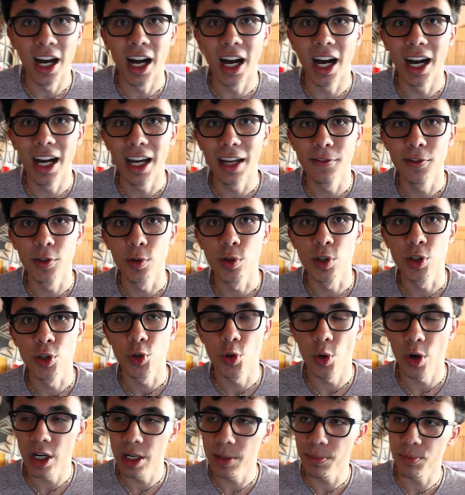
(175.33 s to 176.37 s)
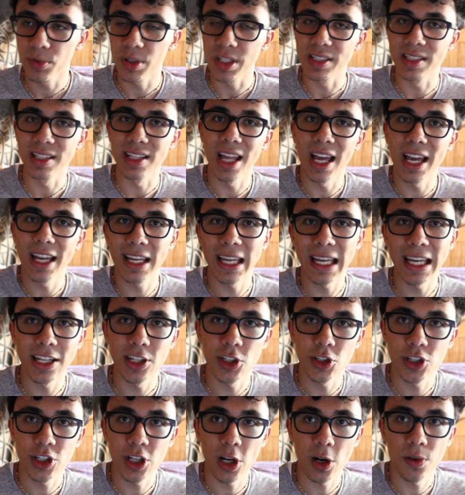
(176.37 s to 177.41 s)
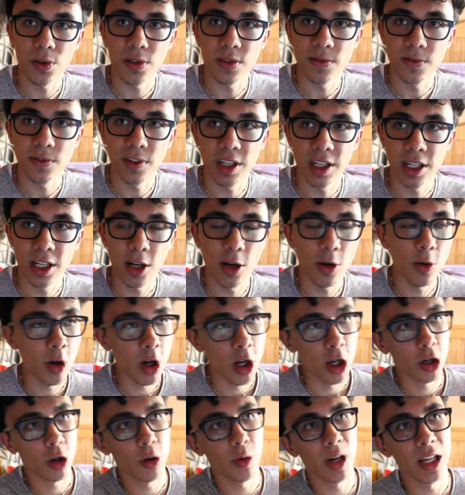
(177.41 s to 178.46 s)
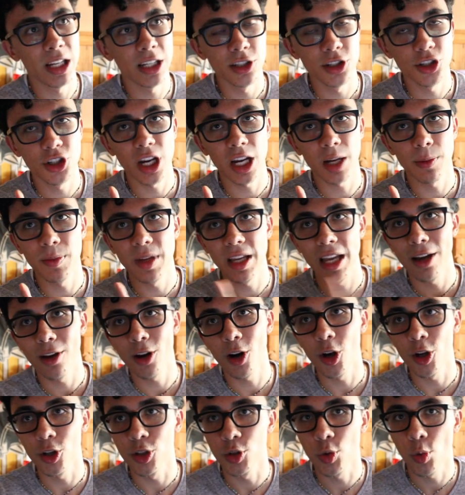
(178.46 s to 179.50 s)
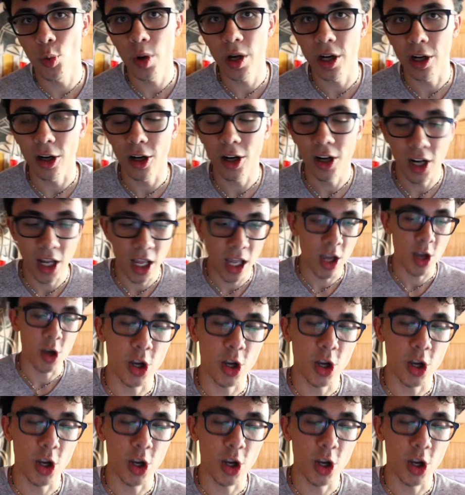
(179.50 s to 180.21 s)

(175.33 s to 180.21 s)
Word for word: Uh, if you enjoyed it, please like and share this video. Go ahead and check me out on Twitter.